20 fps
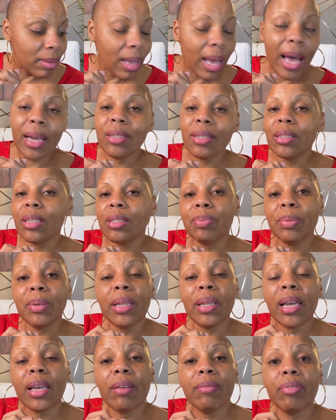I just be
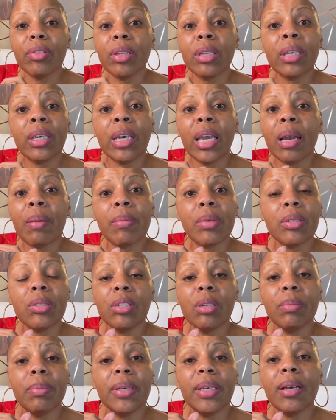liking for the cameras
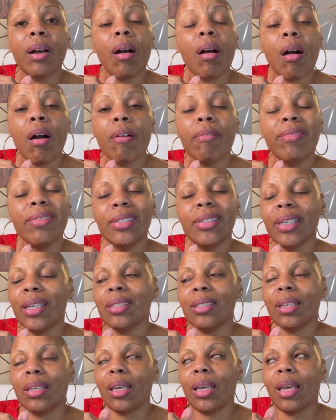to be off
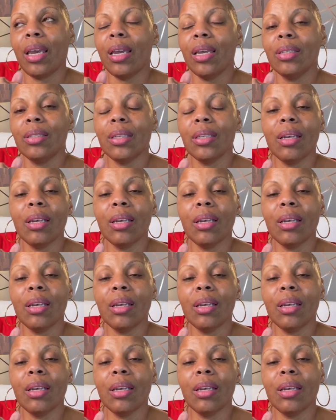just in case.